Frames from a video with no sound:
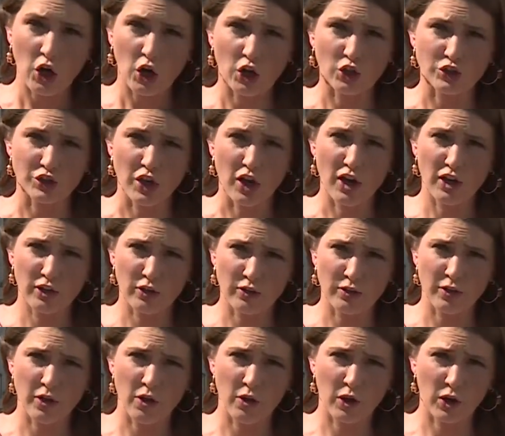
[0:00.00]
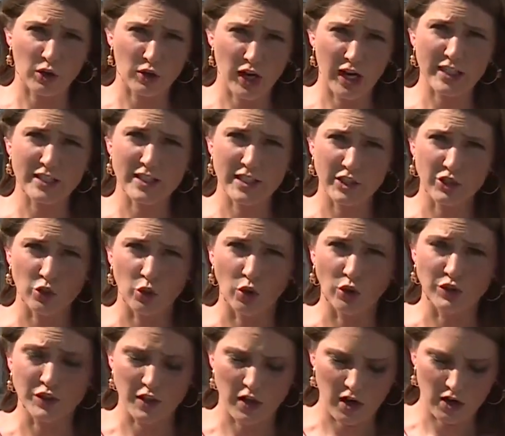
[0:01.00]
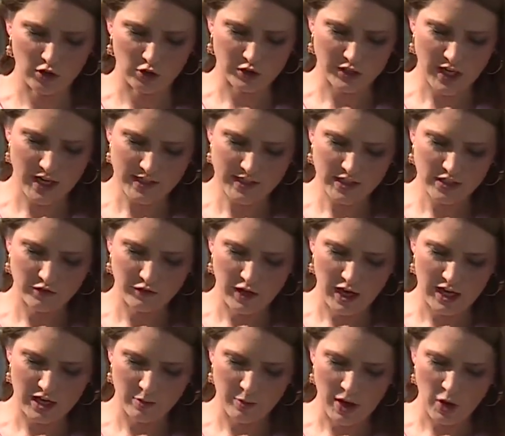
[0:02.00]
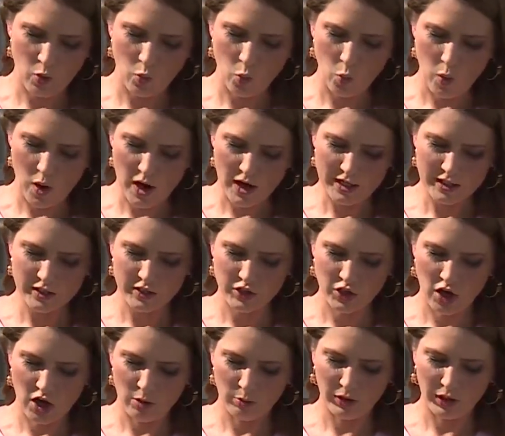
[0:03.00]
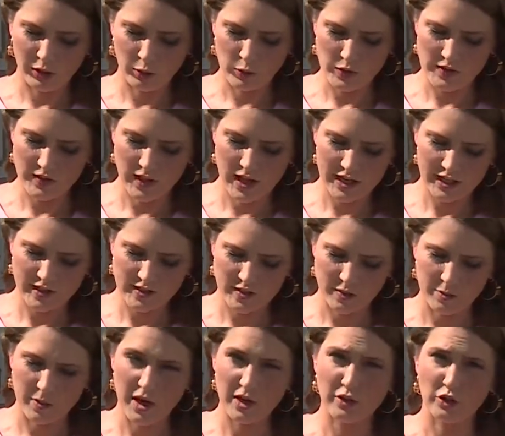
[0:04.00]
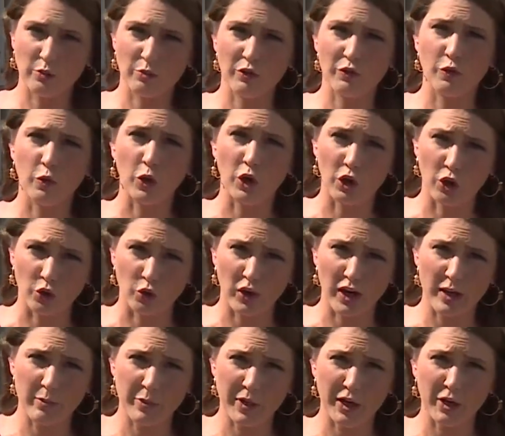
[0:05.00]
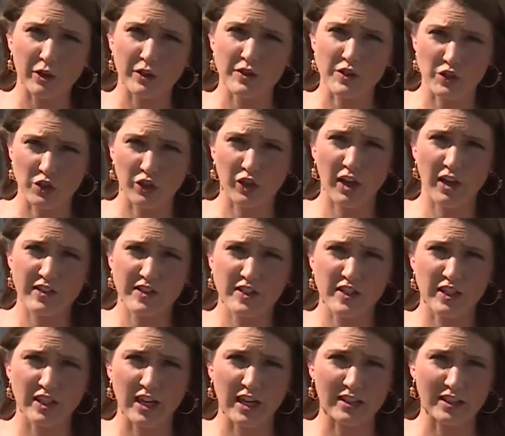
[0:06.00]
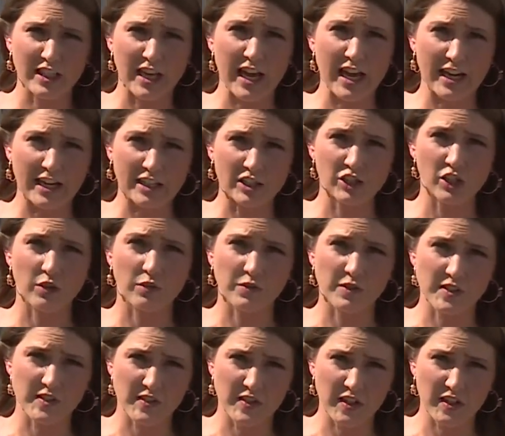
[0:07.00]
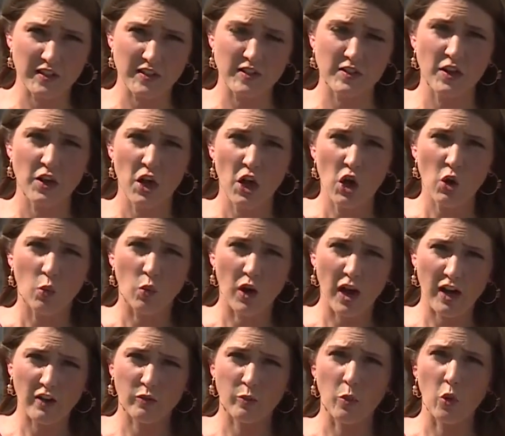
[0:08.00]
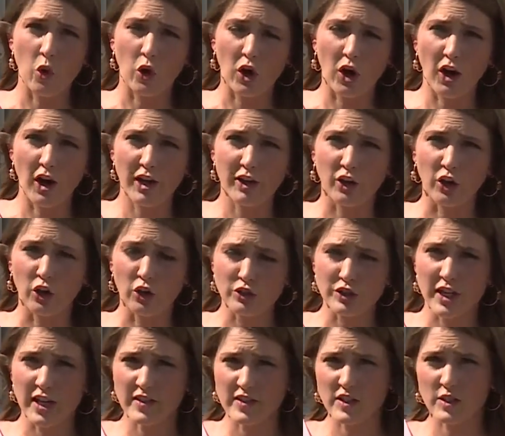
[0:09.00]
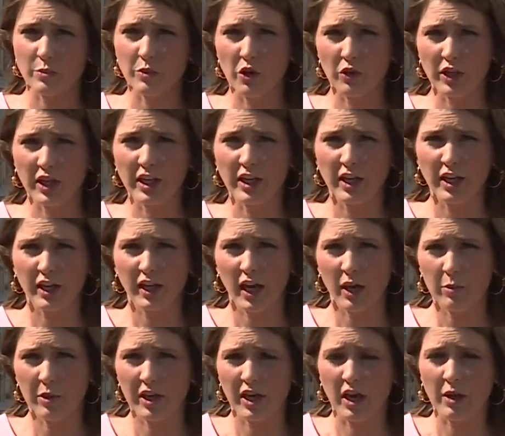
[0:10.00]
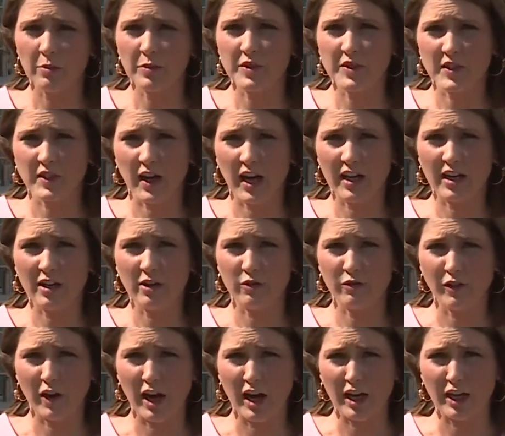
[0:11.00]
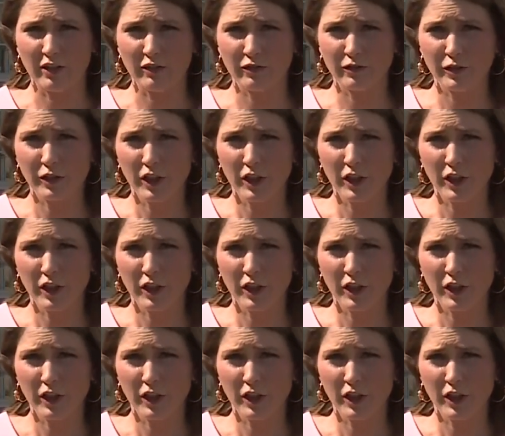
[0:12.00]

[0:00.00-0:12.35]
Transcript: Her daughter, though, her 19 year old daughter, testified about what Tomlin was like as a mother before her grandparents took custody at the age of six. We'll have more on her testimony coming up tonight at 5.